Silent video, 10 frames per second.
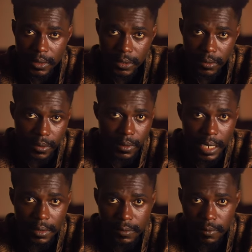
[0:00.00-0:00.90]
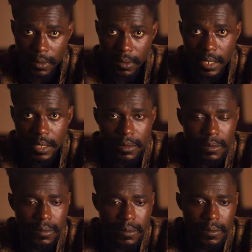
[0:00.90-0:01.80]
should look out for.
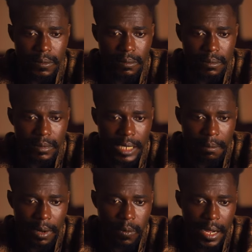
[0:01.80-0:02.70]
Number